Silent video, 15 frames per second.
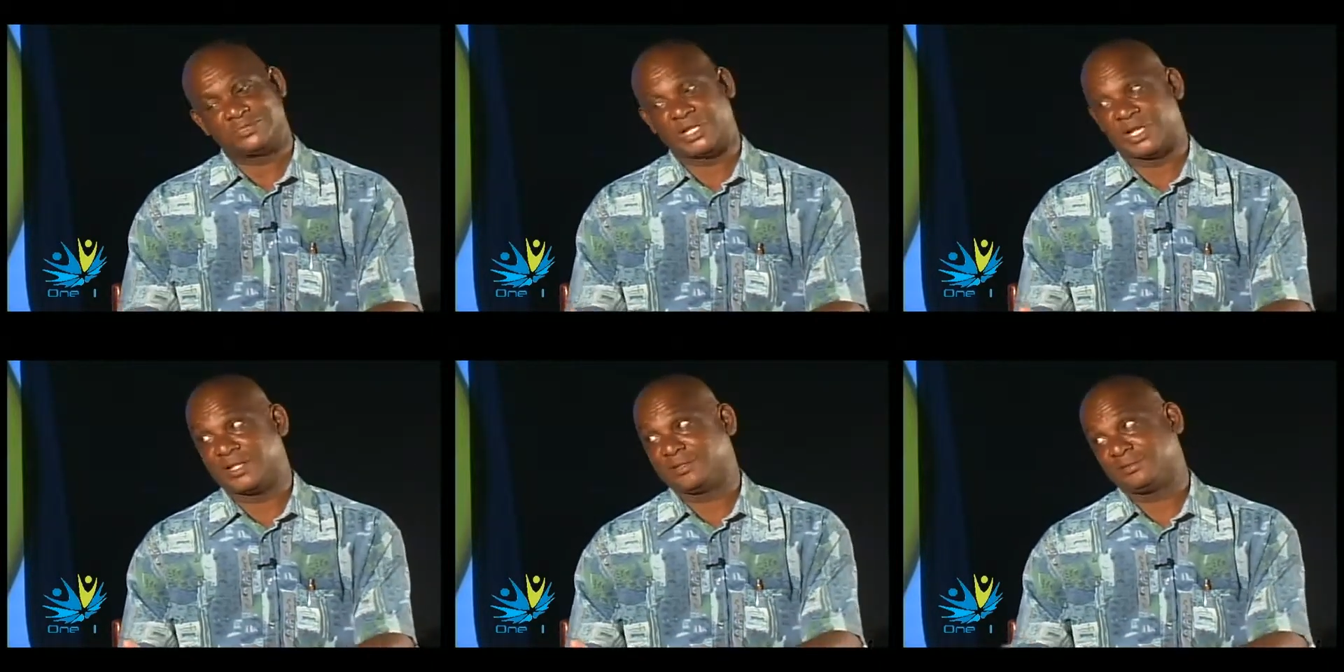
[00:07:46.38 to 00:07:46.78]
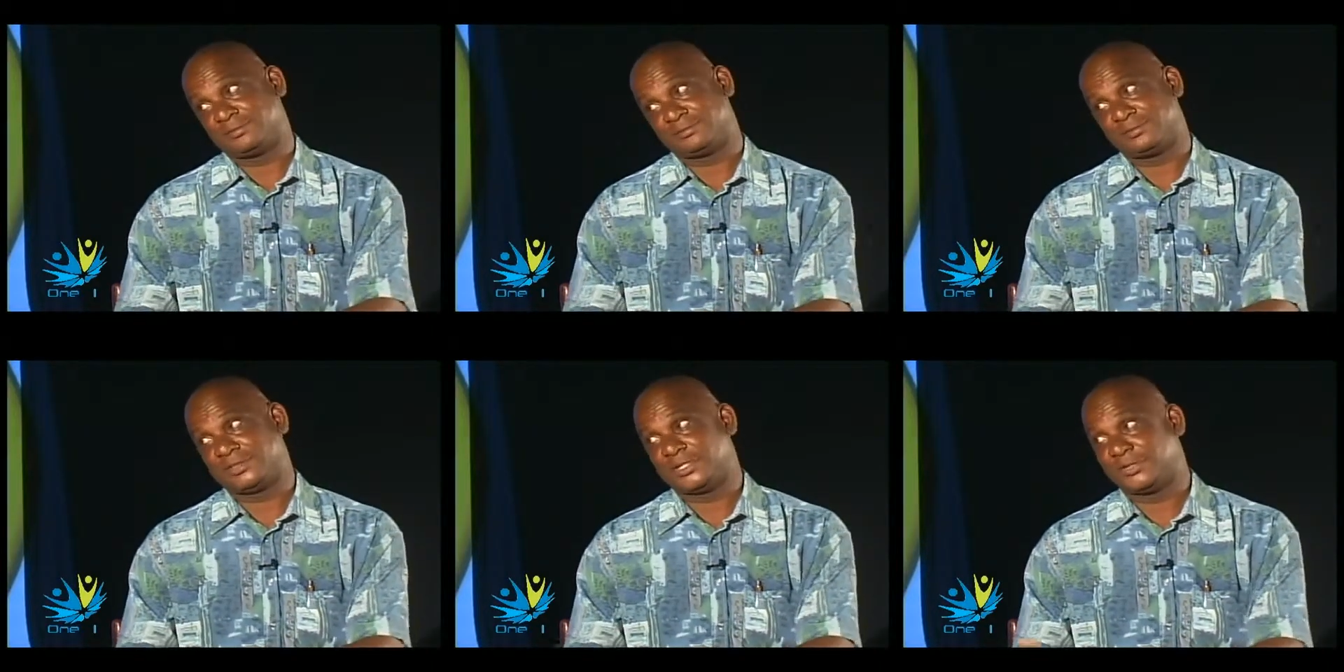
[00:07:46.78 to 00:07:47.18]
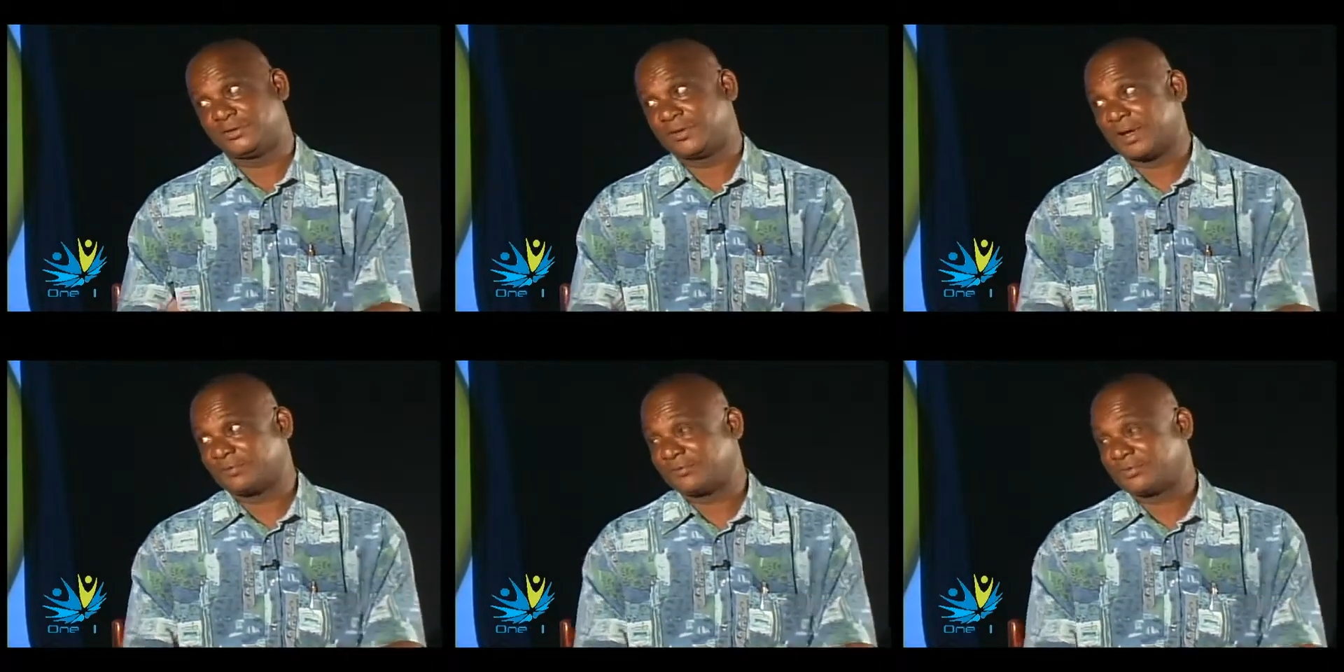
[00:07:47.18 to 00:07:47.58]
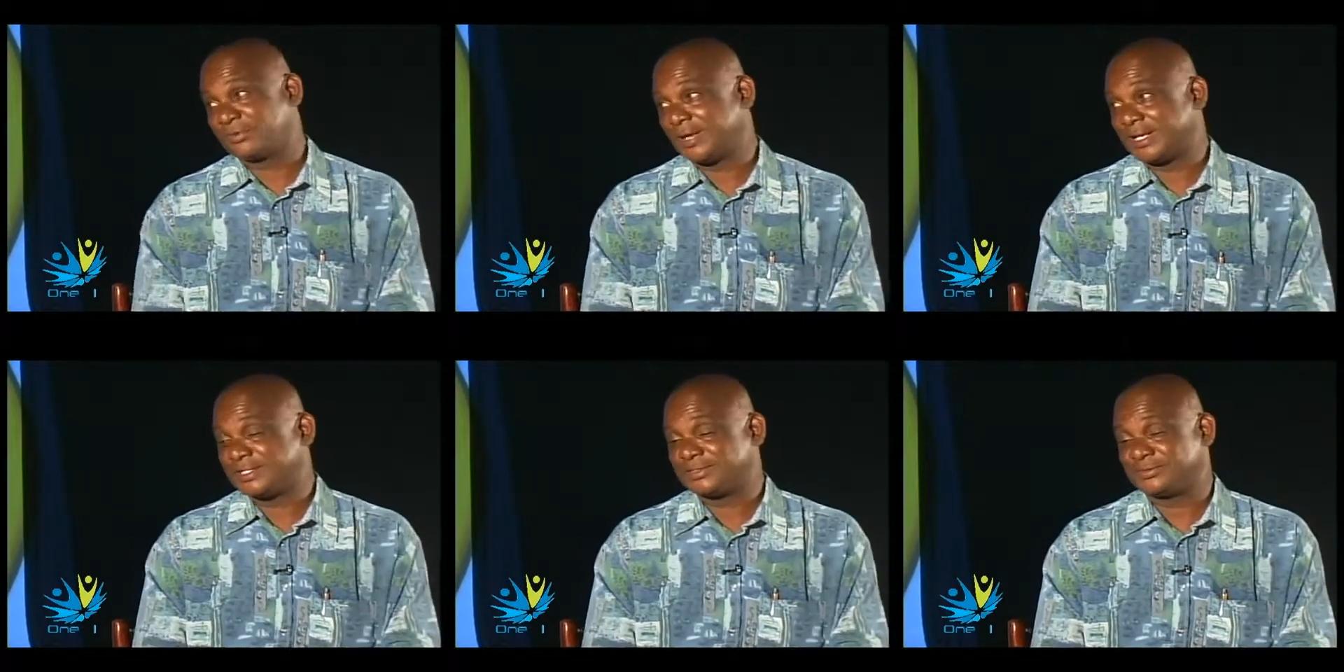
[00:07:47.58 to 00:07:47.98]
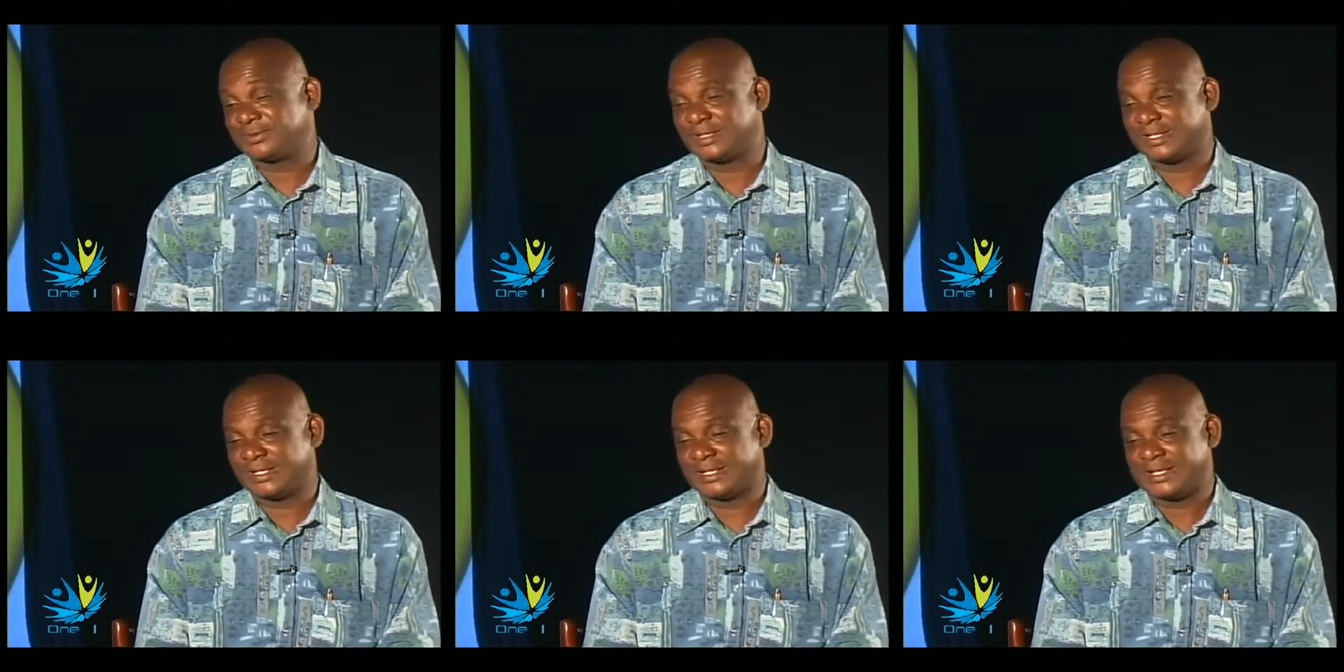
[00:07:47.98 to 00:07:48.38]
then you have to go
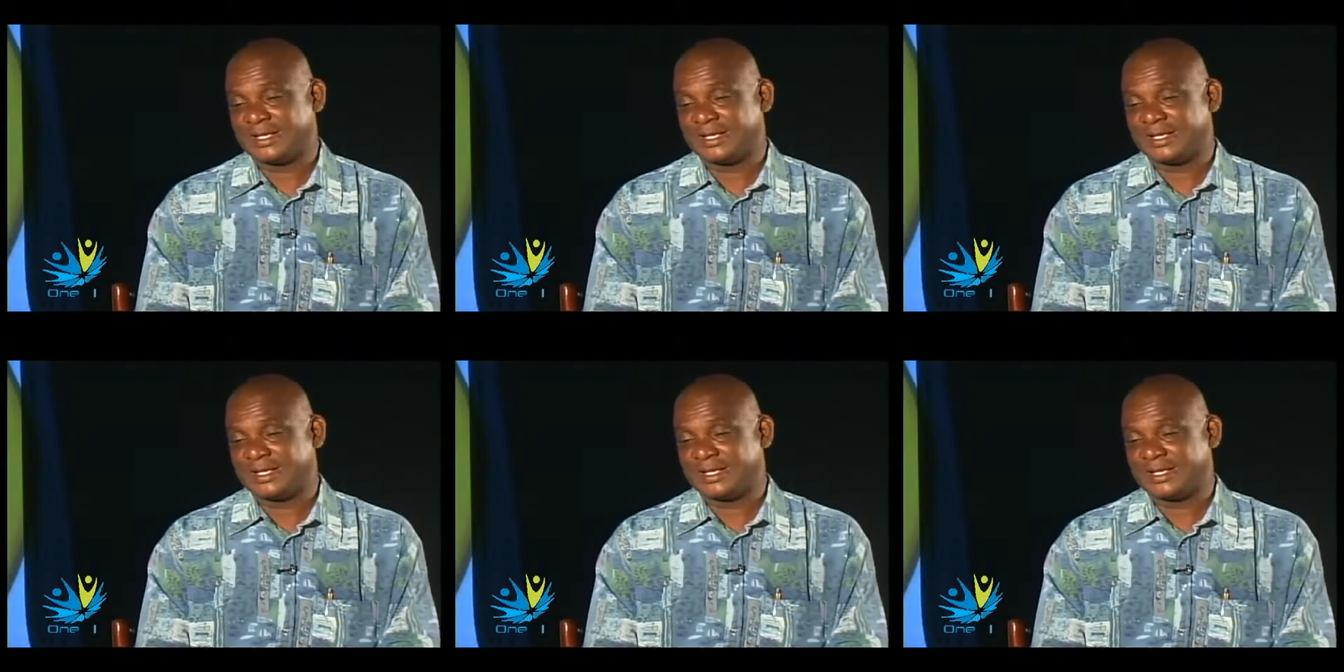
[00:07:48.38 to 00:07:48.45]
elsewhere.